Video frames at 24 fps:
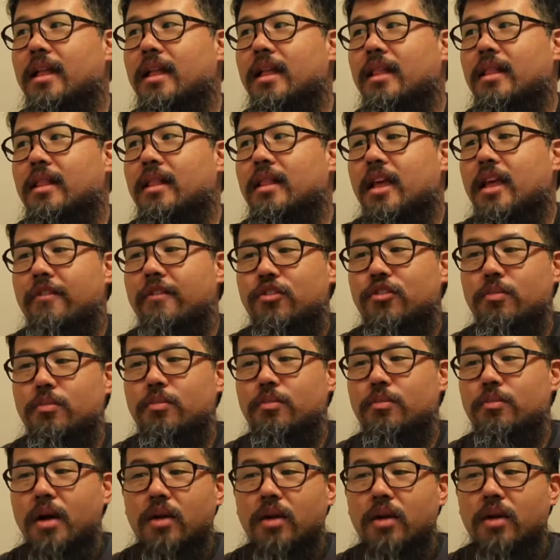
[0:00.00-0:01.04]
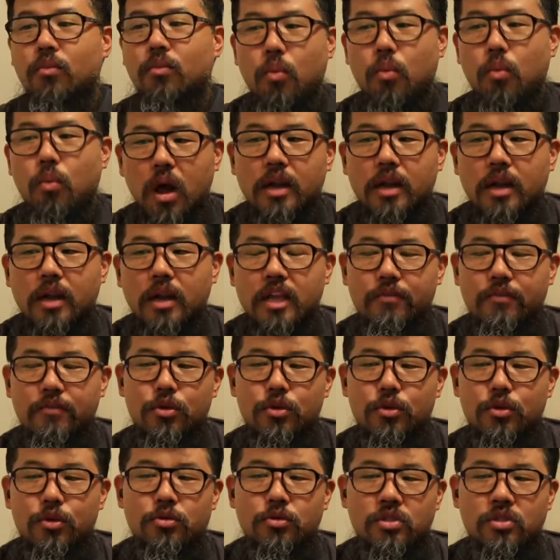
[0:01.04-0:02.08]
if you bought one, if
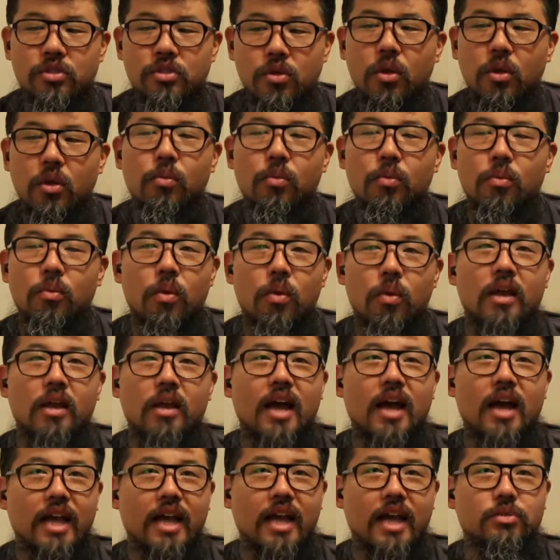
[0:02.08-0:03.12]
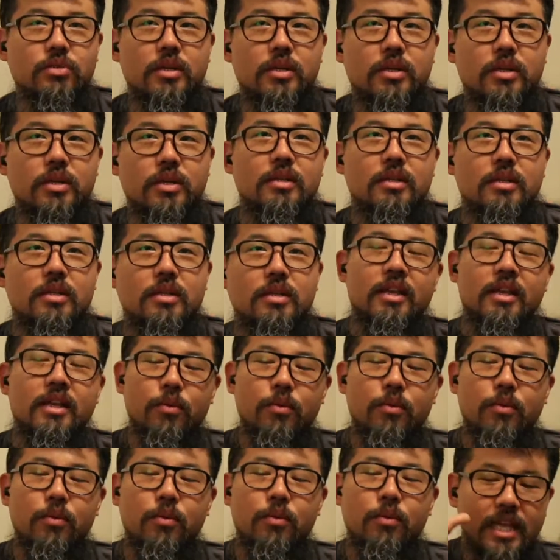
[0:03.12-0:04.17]
you stole one ice cream, let's
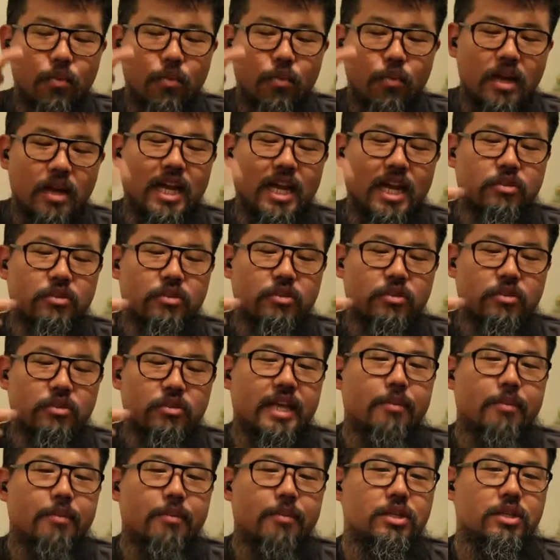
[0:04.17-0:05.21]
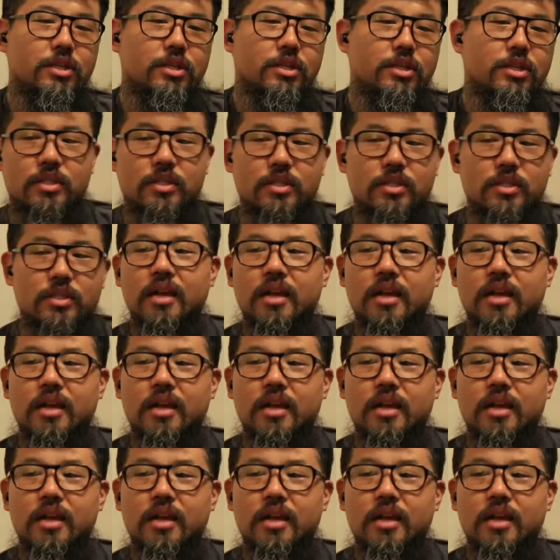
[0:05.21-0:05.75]
say one ice cream sandwich, and you said,